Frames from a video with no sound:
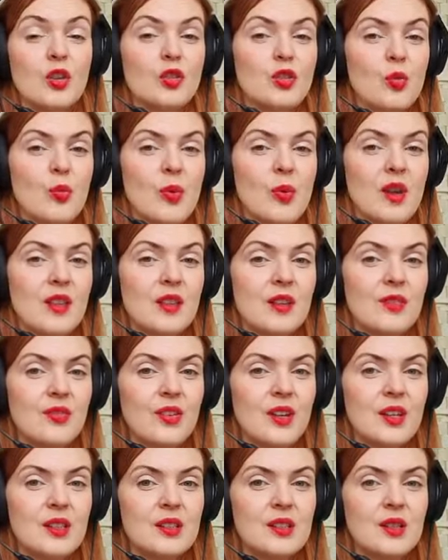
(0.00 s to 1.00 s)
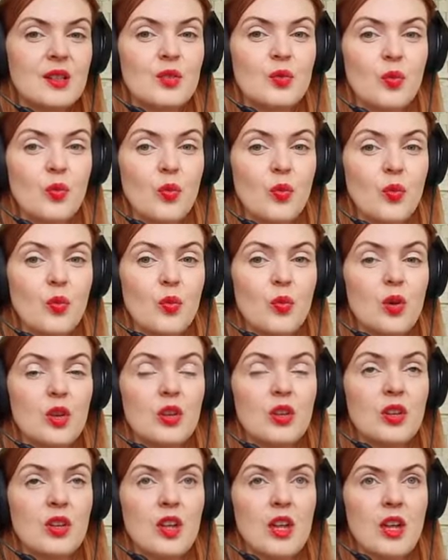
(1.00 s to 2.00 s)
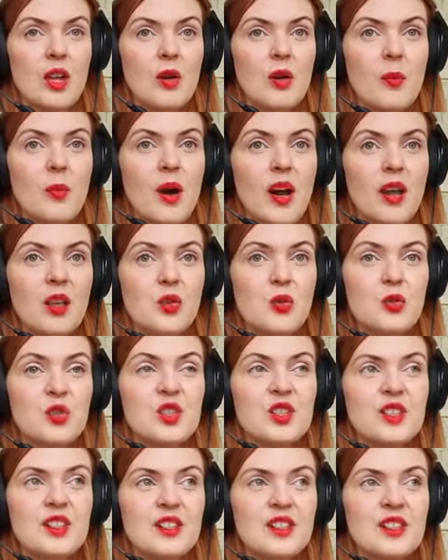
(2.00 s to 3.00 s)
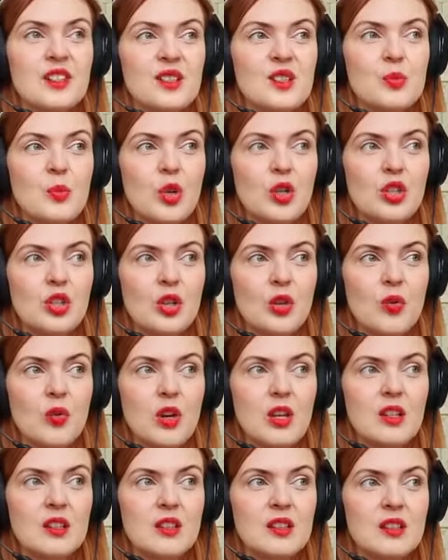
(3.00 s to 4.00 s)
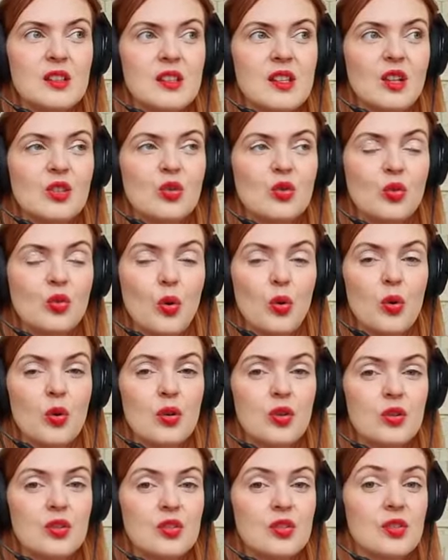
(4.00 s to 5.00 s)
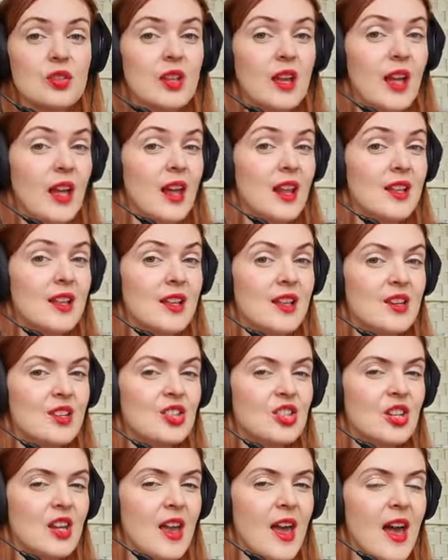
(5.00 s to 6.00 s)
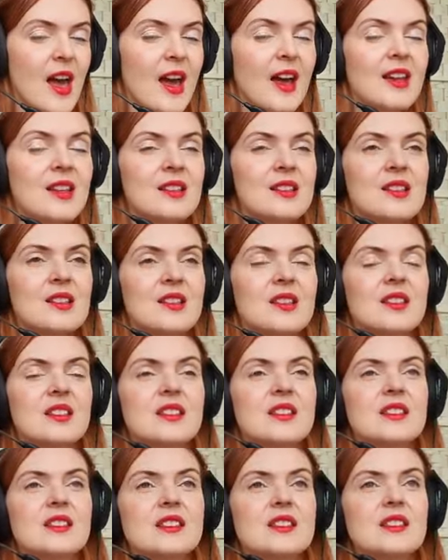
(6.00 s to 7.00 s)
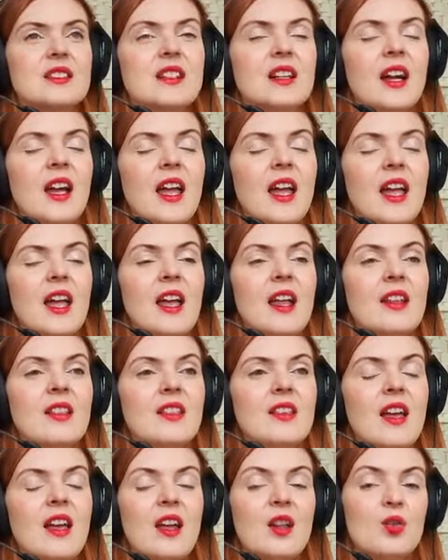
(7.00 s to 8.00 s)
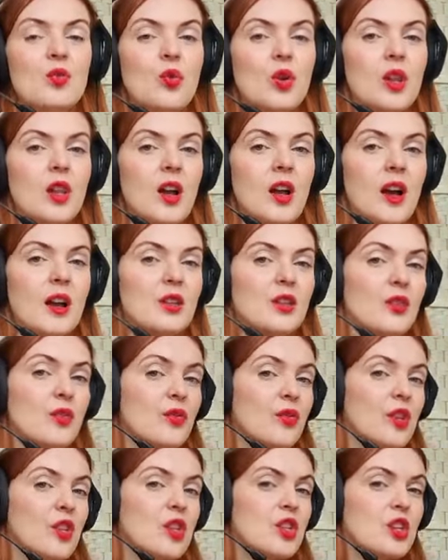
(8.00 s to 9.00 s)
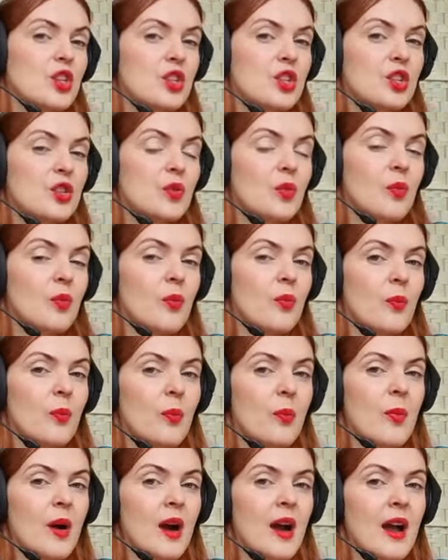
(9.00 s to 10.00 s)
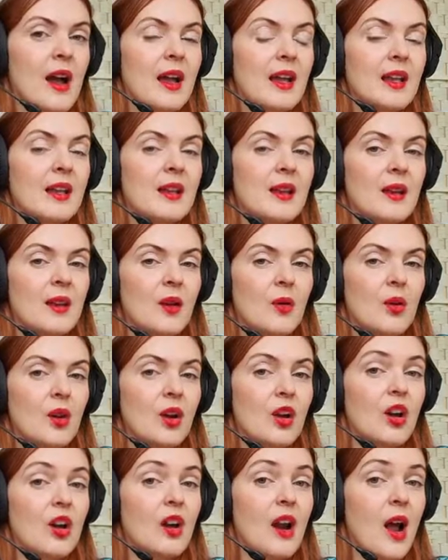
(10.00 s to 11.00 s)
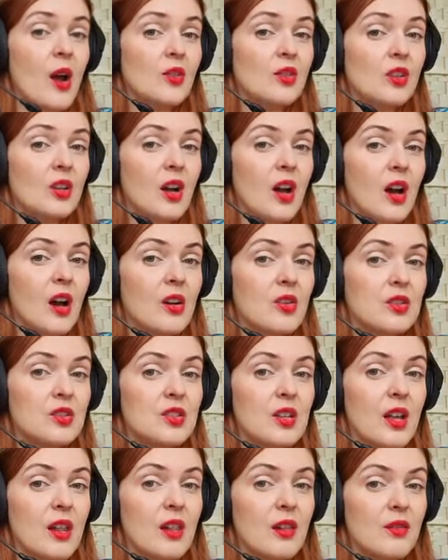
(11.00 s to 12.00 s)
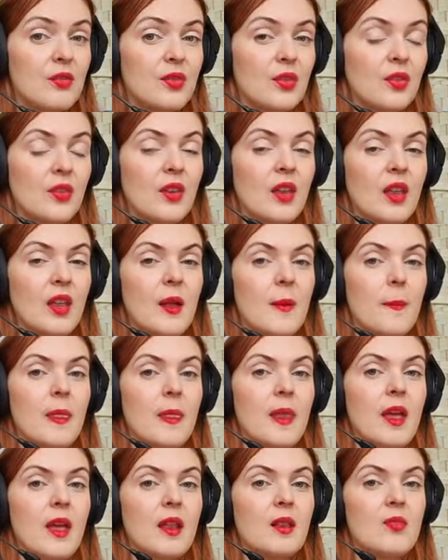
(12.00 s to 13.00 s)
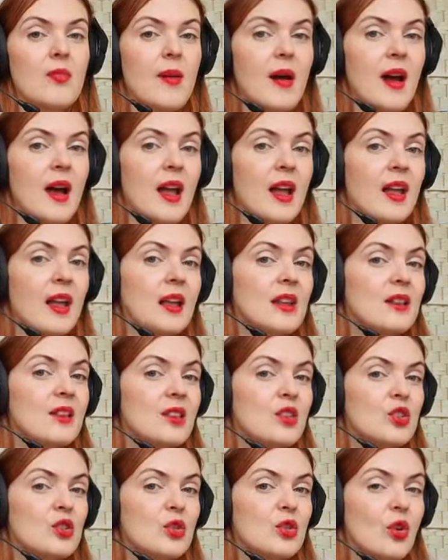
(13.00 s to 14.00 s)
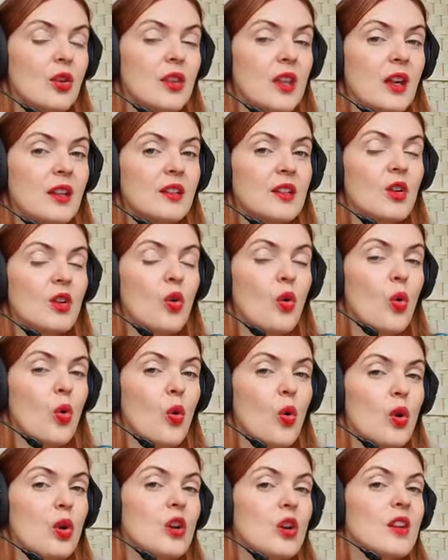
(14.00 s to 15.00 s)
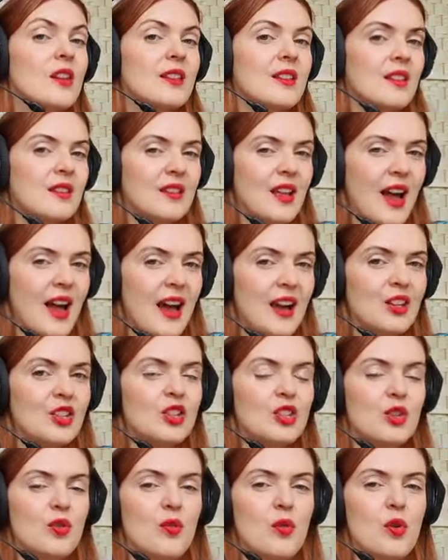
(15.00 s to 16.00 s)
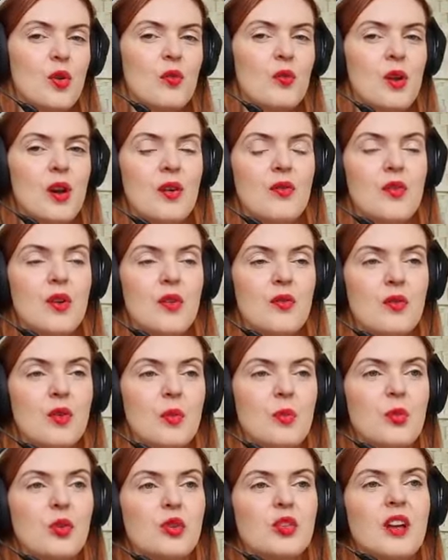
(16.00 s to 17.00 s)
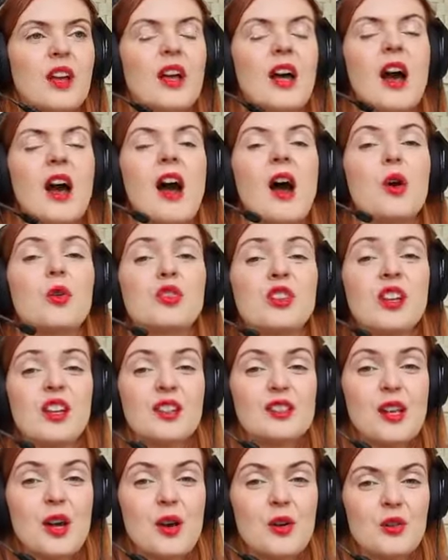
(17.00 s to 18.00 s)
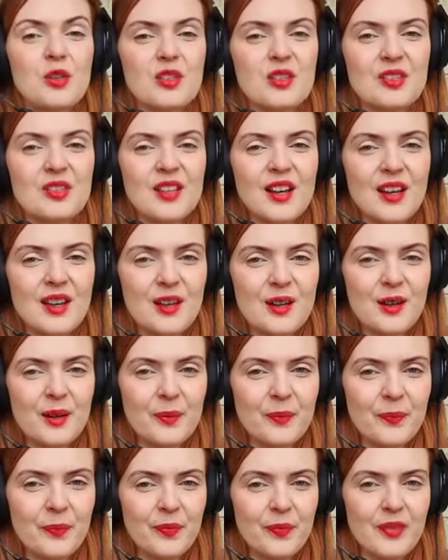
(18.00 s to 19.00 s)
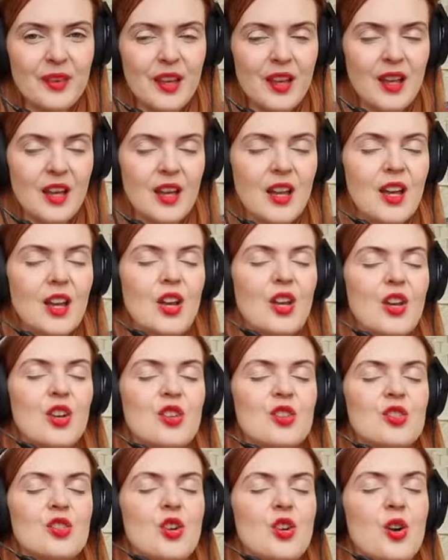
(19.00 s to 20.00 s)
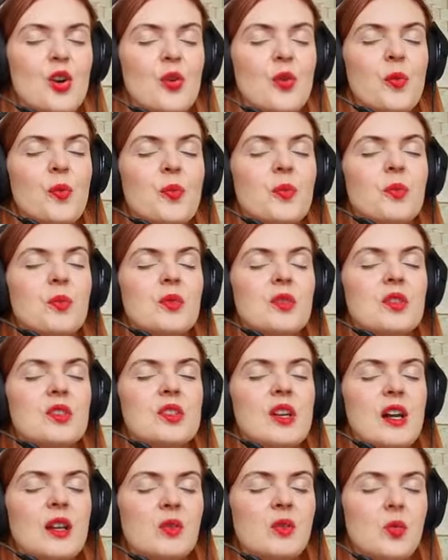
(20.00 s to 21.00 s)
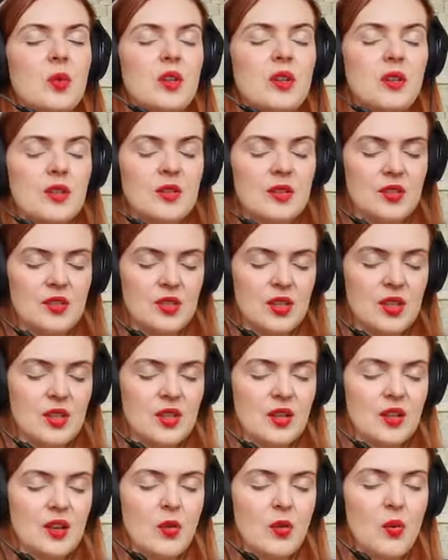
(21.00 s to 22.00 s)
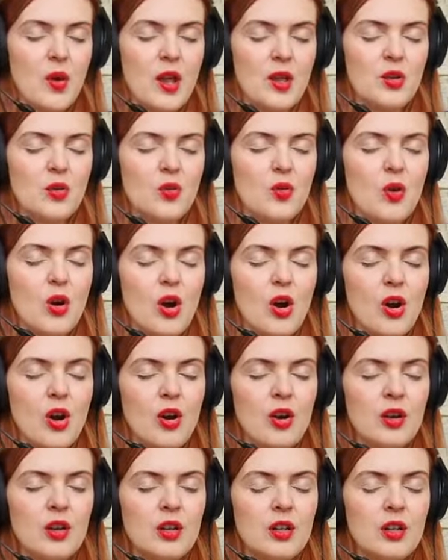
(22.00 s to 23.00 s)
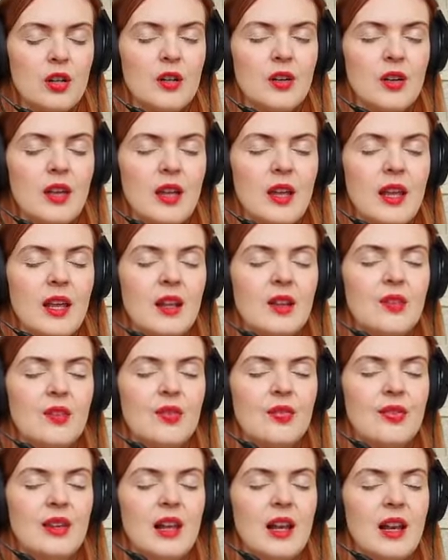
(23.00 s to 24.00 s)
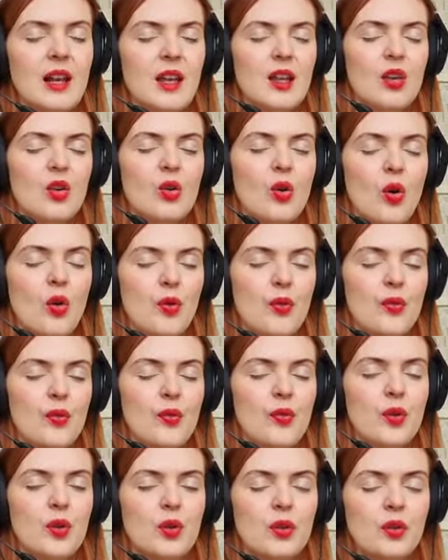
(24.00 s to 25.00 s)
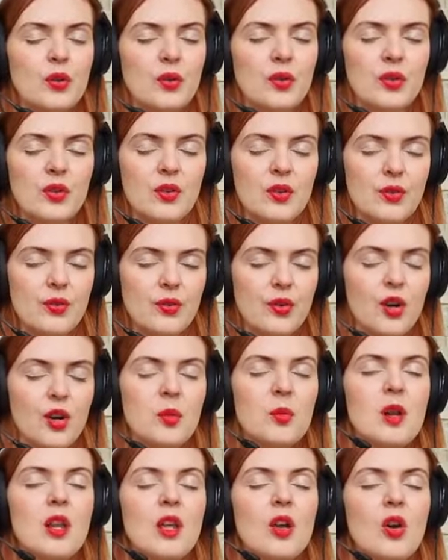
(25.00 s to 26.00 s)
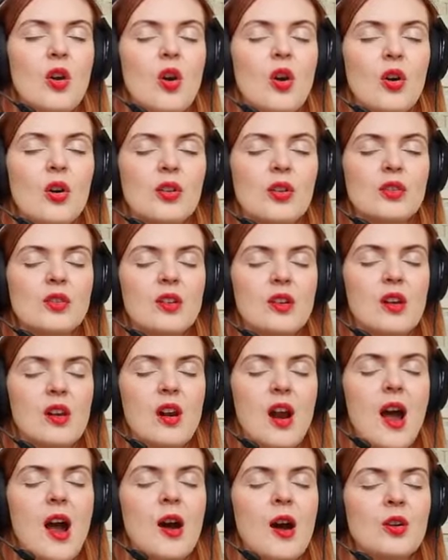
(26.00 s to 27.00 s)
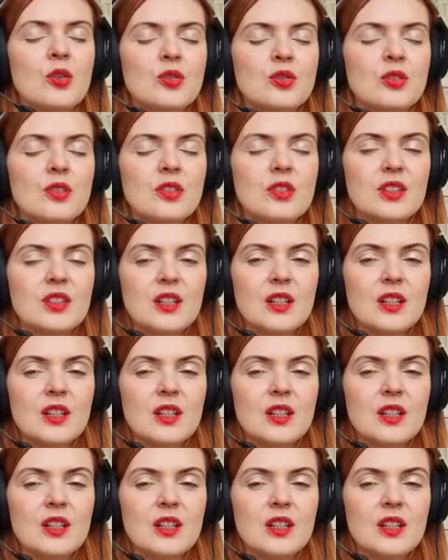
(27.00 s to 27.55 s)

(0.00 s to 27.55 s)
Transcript: to manifest and with by using these special qualities that Taurus energy has. And then we'll kind of finish by grounding ourselves and by disconnecting or detaching for whatever we put out as our desire. So start with sitting where you are and feeling your foot firmly on the ground.